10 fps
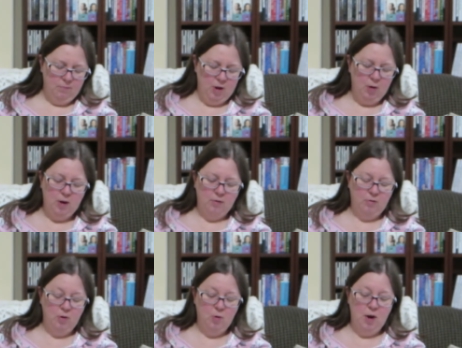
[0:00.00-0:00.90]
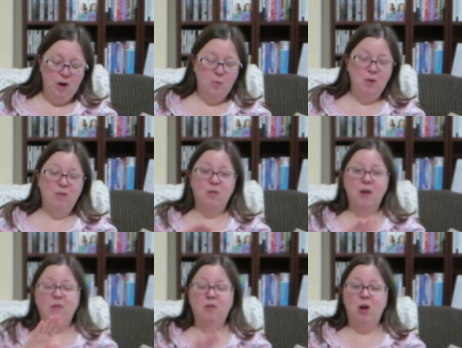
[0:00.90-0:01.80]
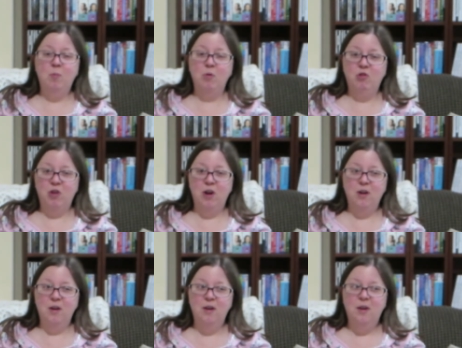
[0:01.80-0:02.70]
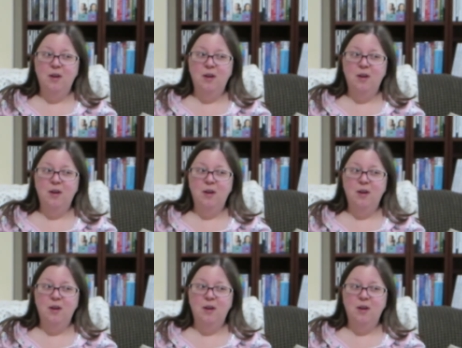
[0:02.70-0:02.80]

okay, so anyways, like Scott Borchetta